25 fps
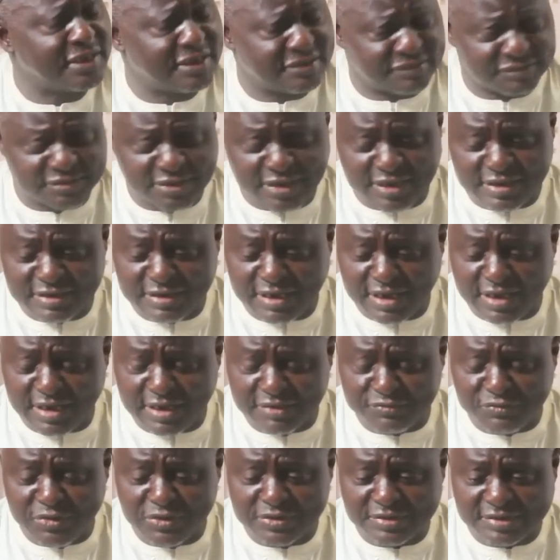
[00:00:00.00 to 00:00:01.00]
Yes,
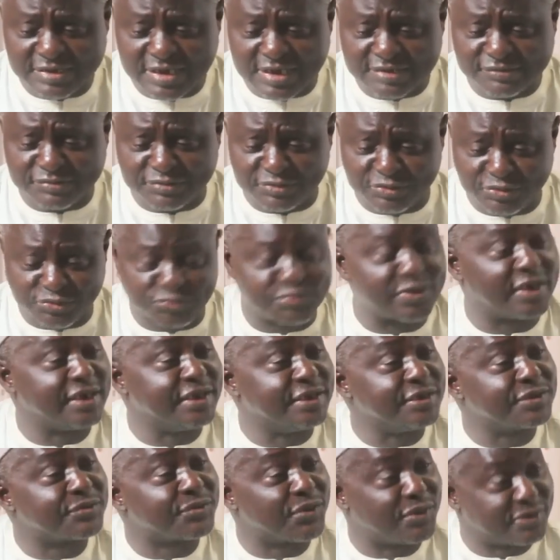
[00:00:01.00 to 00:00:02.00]
contracts
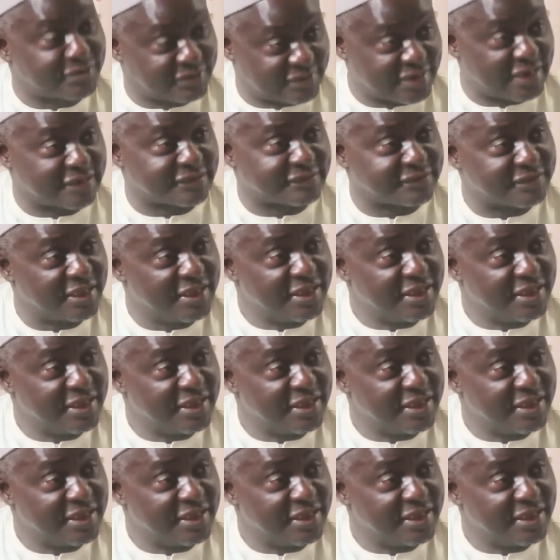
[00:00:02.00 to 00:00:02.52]
usually contracts.